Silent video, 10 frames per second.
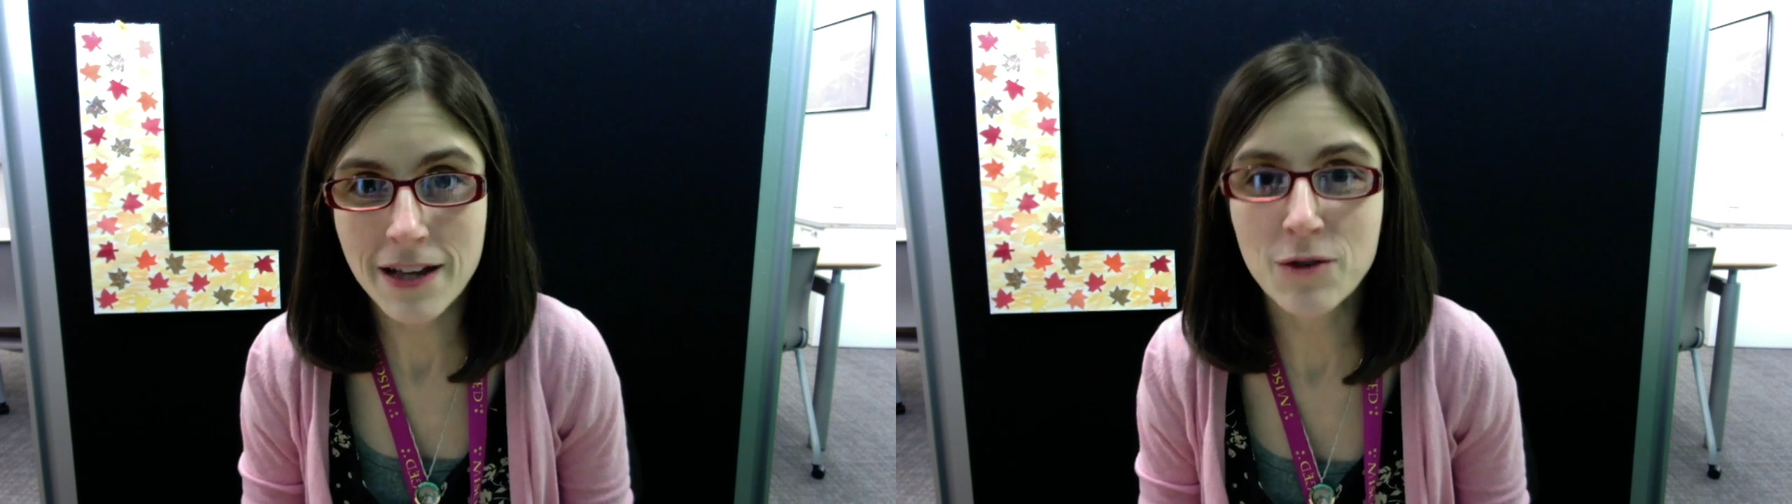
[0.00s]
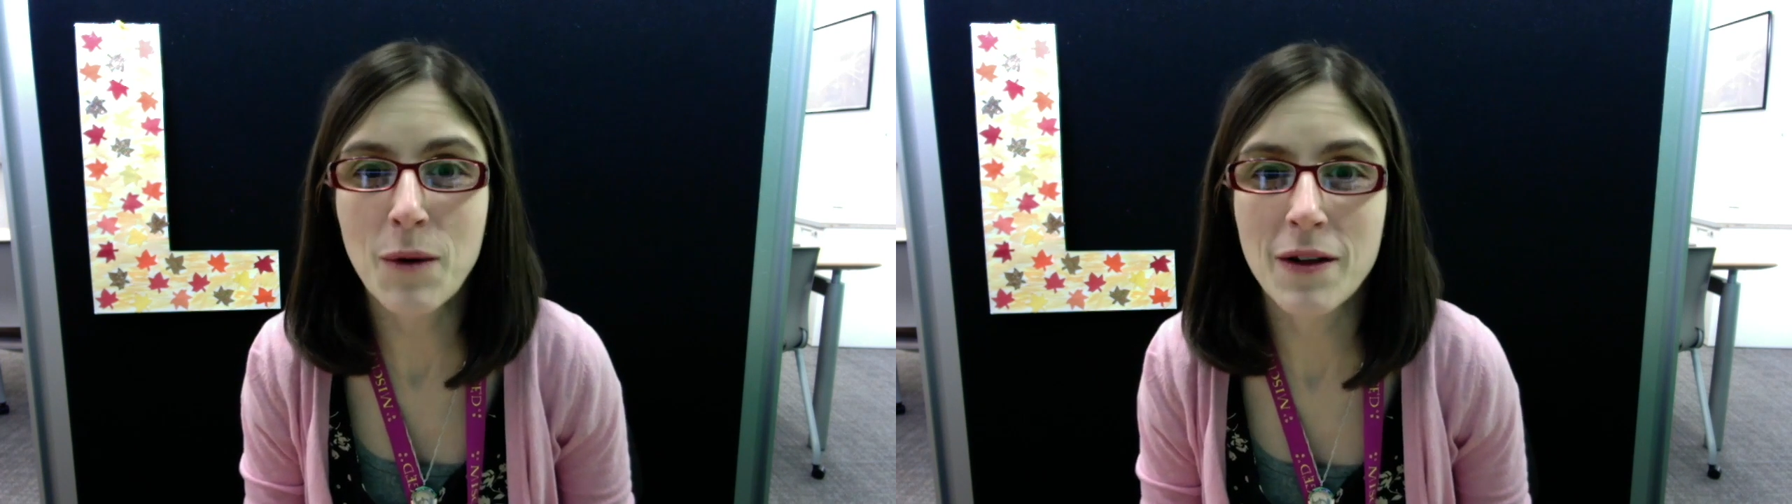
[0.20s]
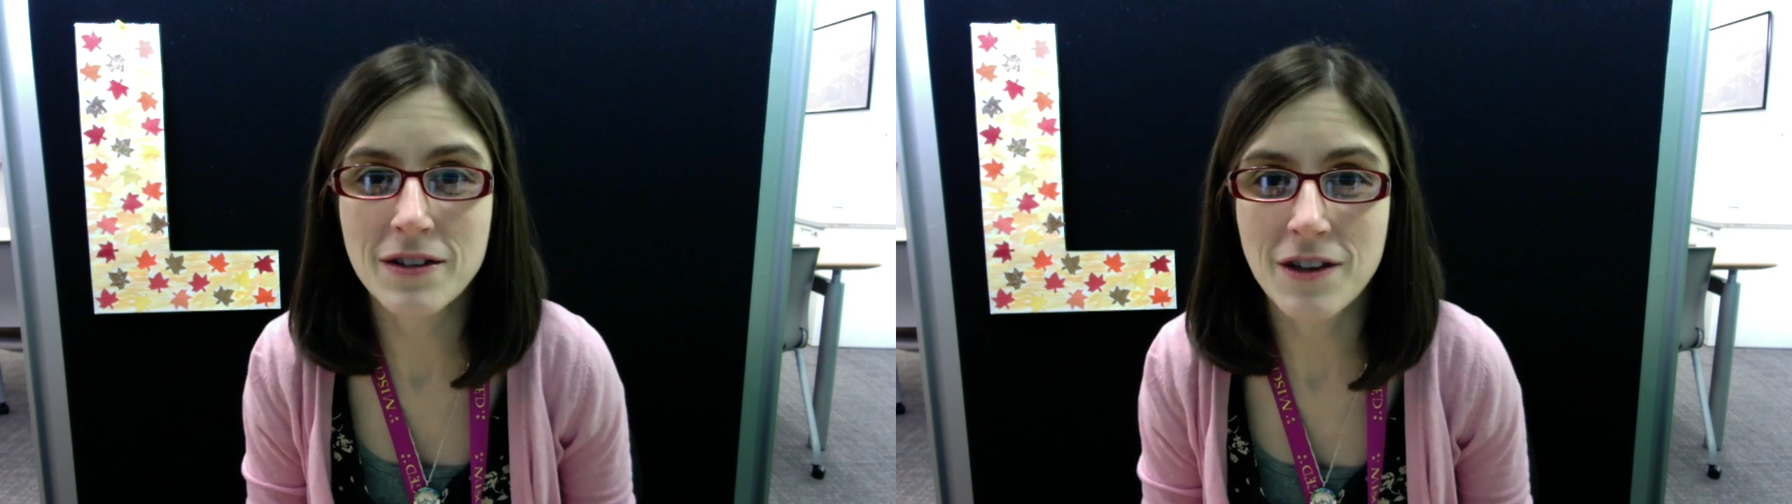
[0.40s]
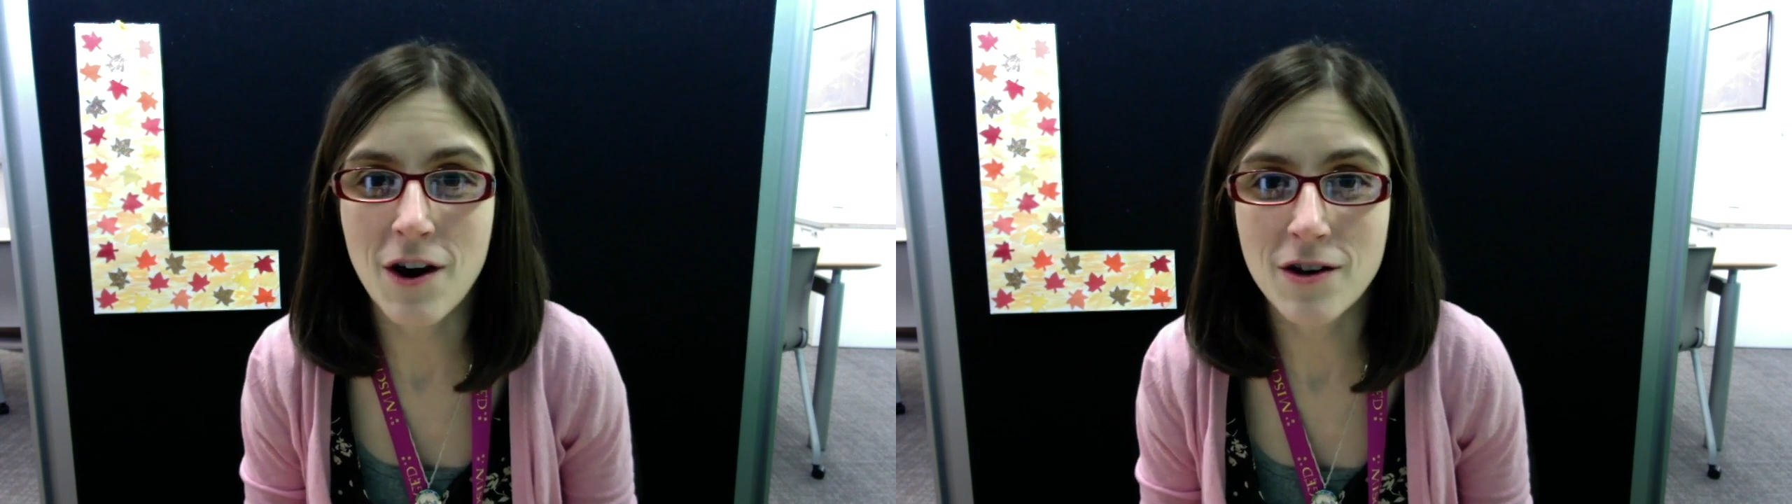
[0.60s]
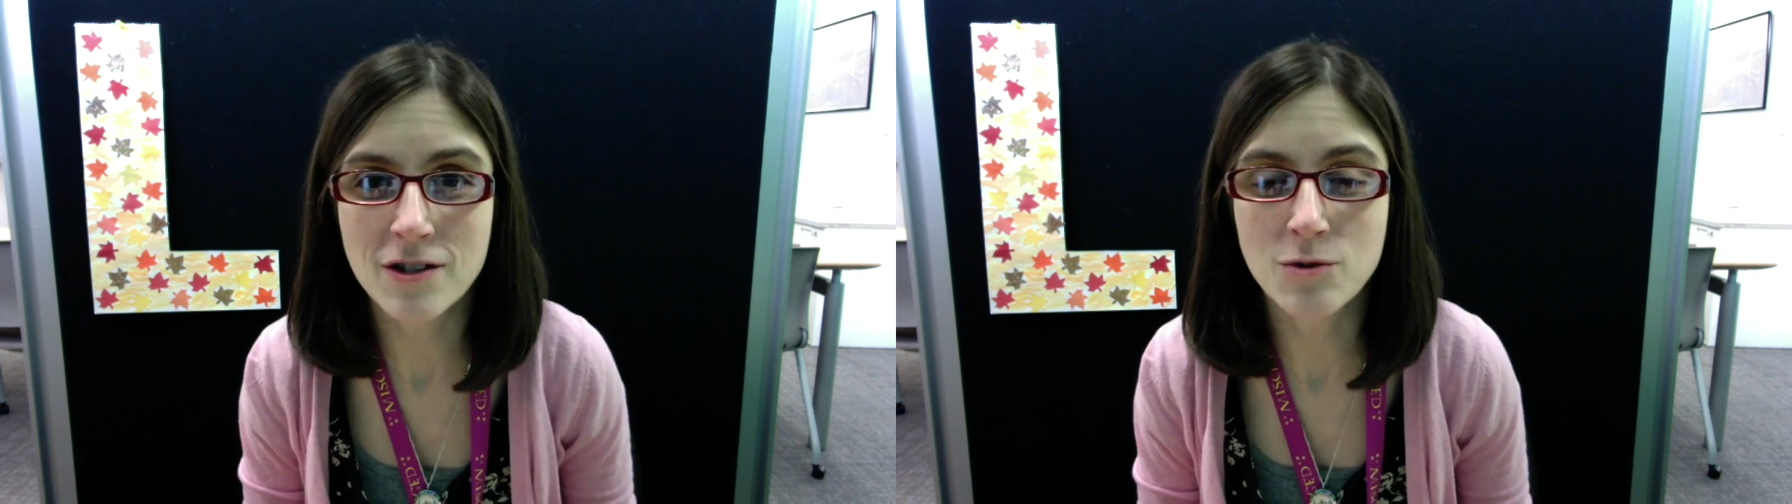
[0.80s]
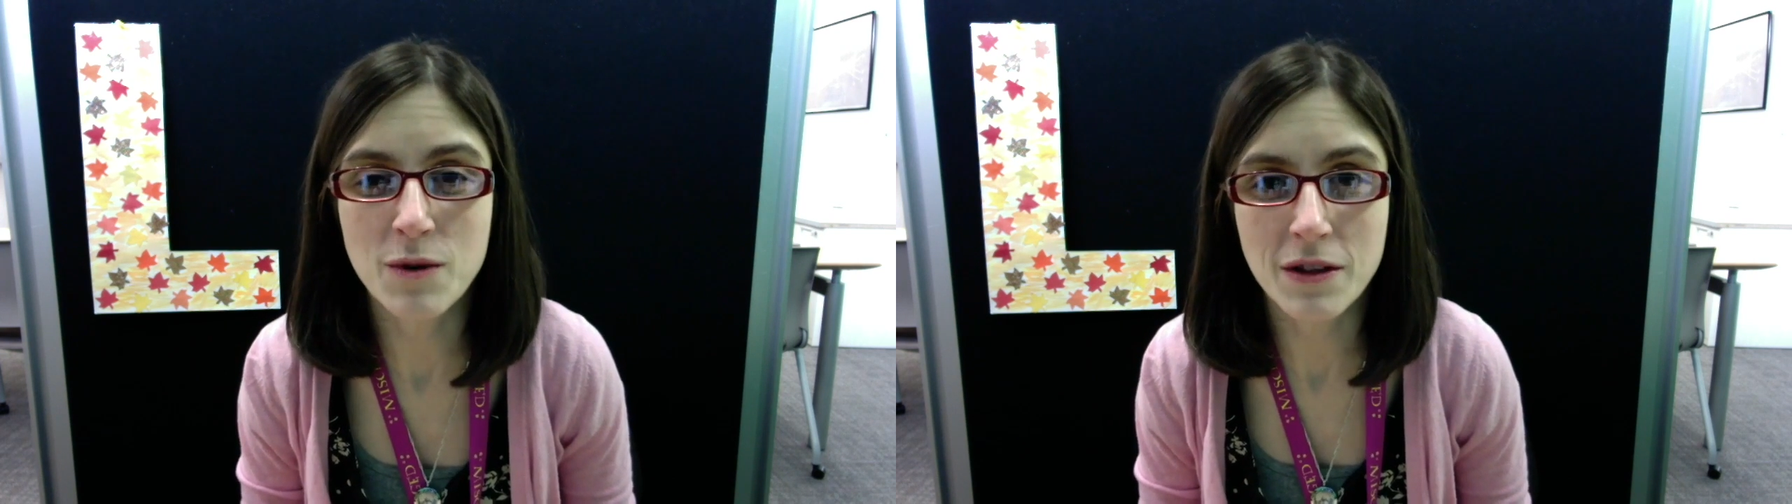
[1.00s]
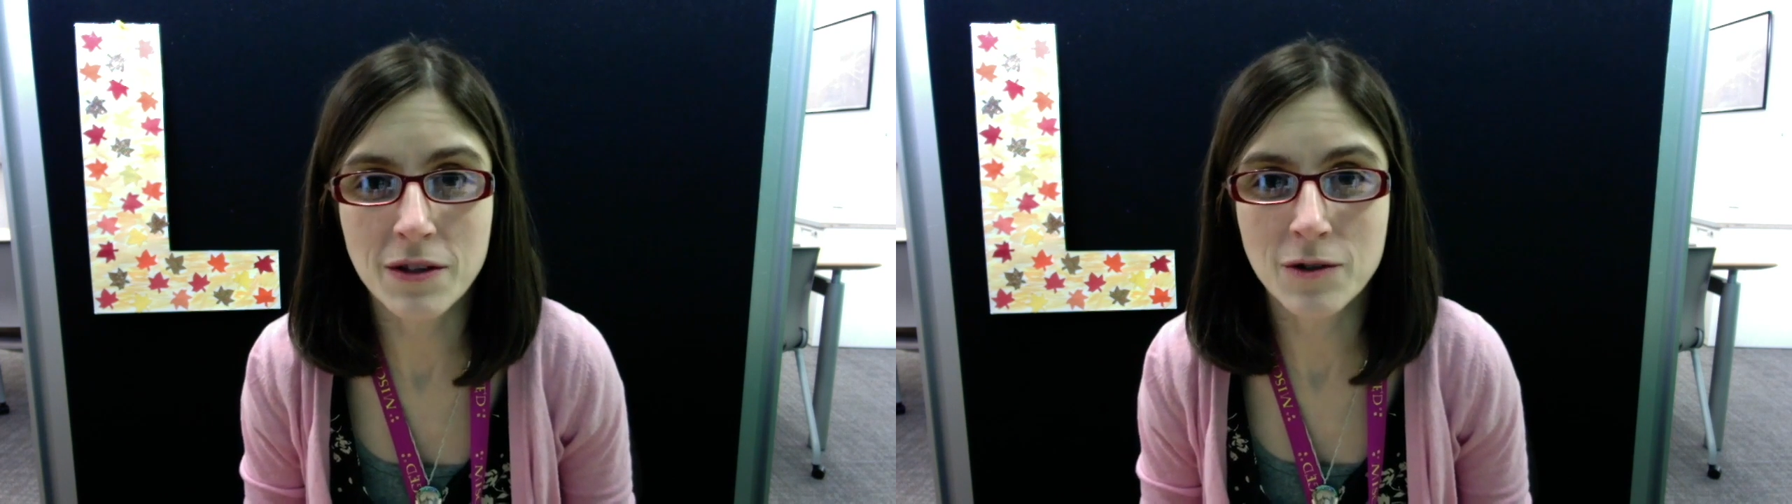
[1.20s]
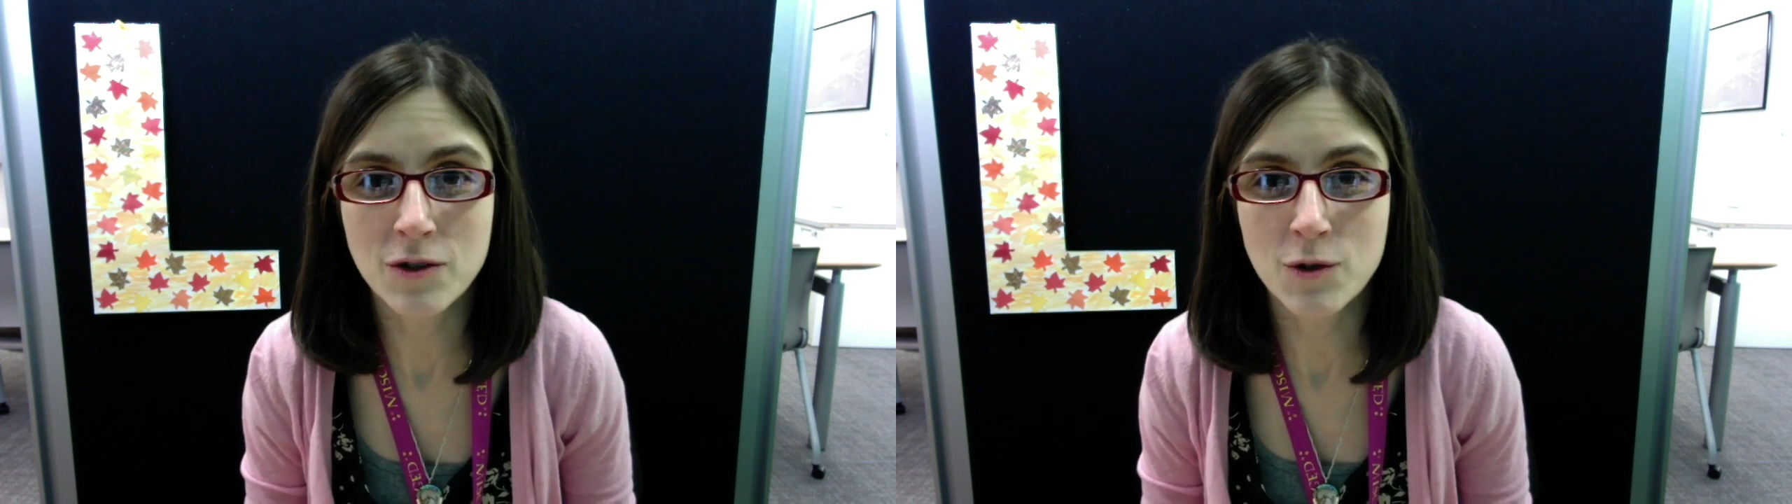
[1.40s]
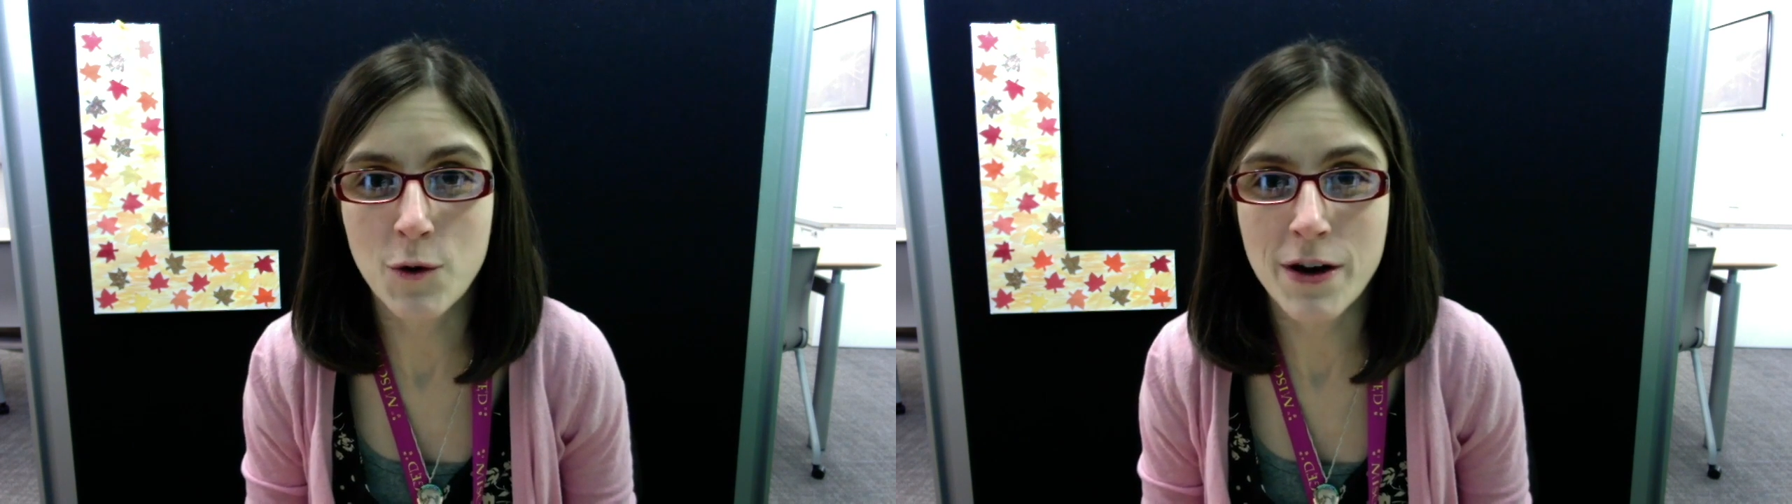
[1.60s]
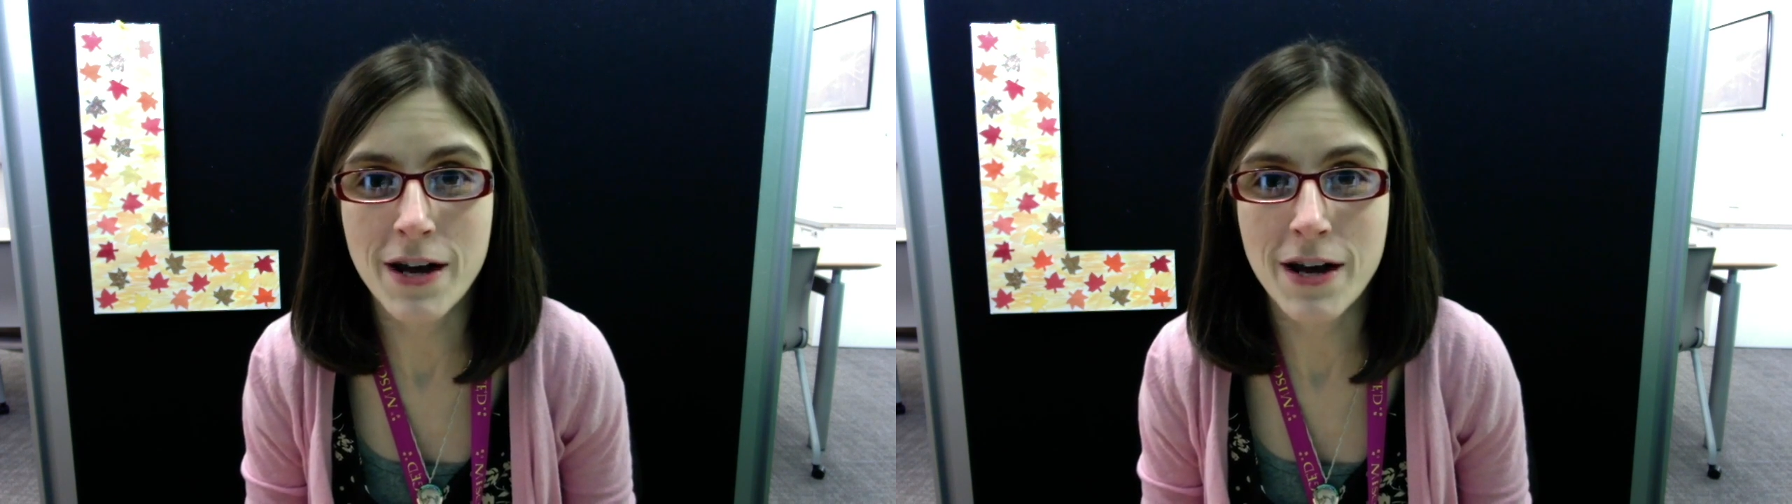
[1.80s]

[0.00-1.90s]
as well as our sweet little story